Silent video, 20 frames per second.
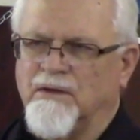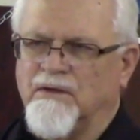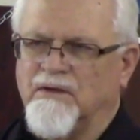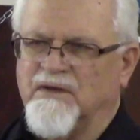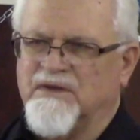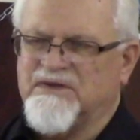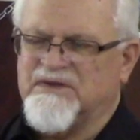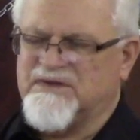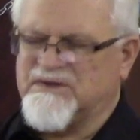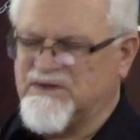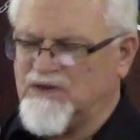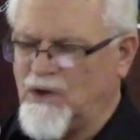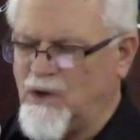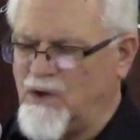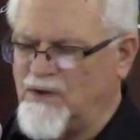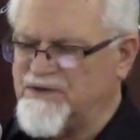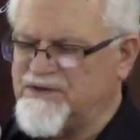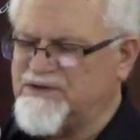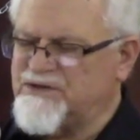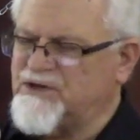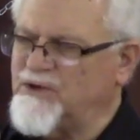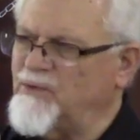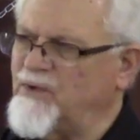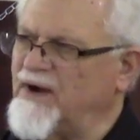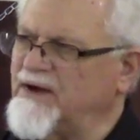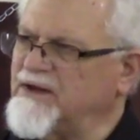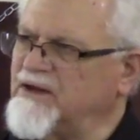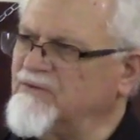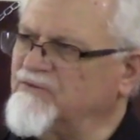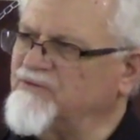This is God's
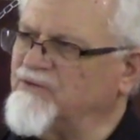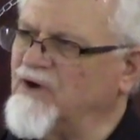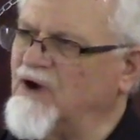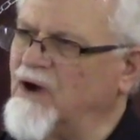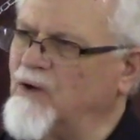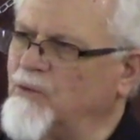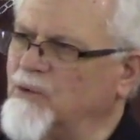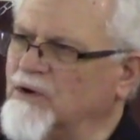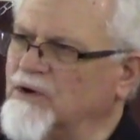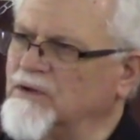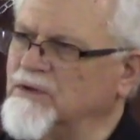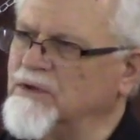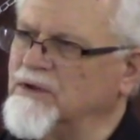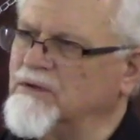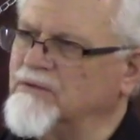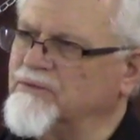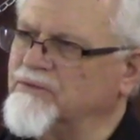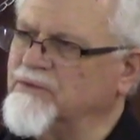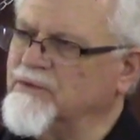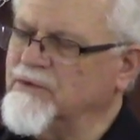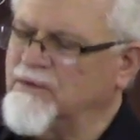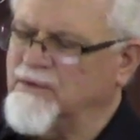directive for how we're to live.